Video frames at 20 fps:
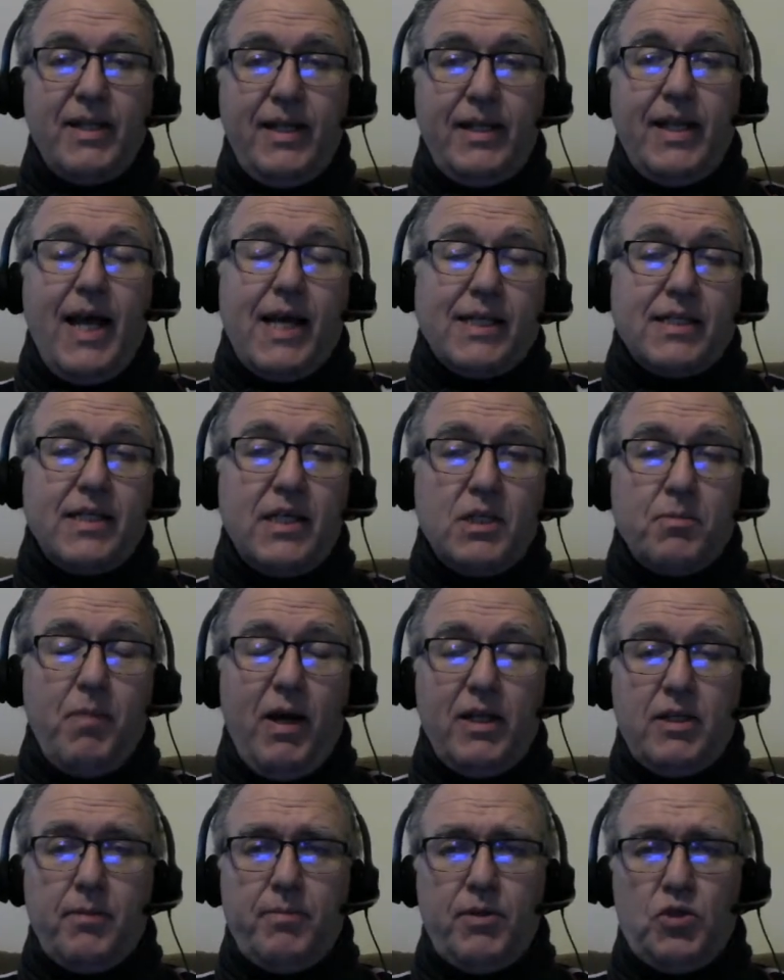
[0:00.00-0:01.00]
But the test
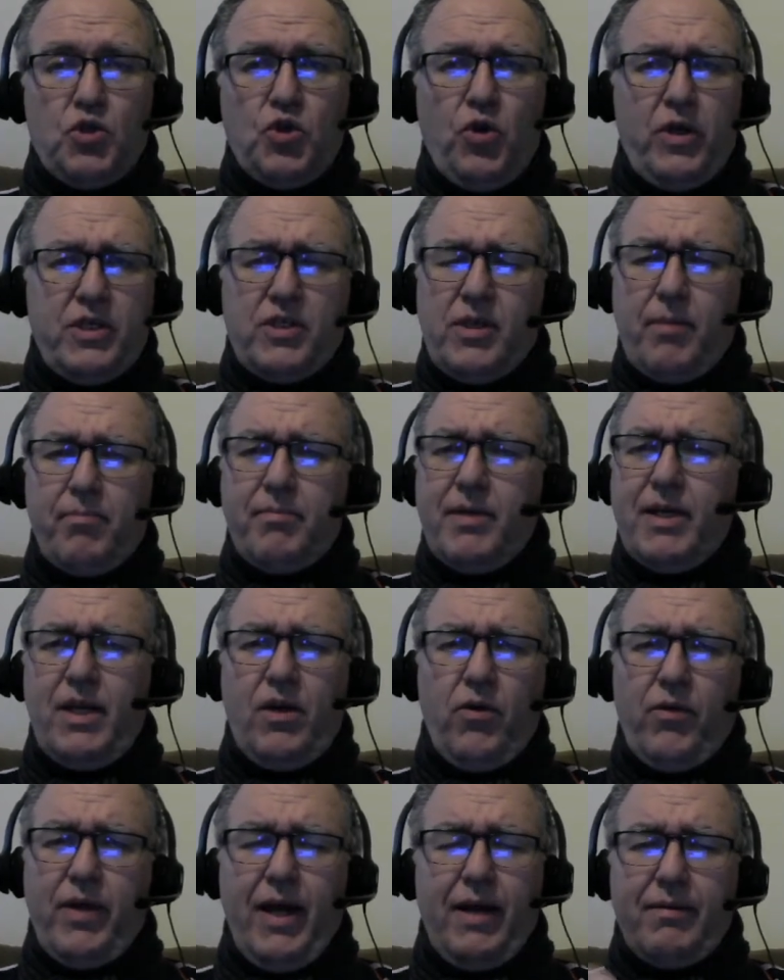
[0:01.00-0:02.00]
is multiple choice.
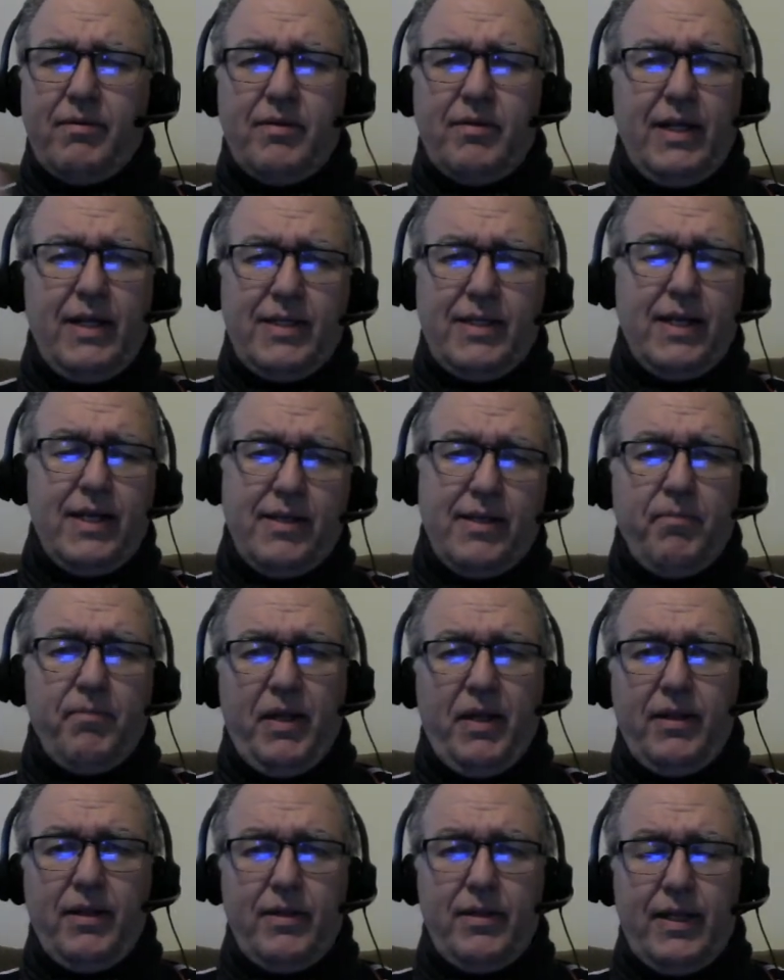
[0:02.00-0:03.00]
That's not
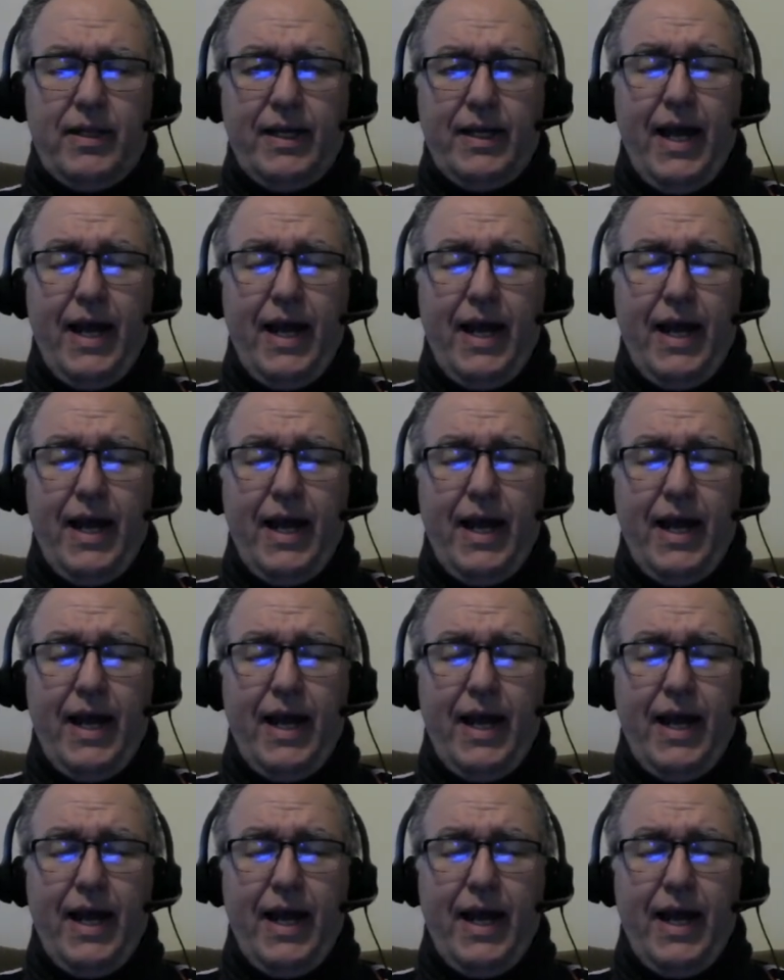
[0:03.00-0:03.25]
something,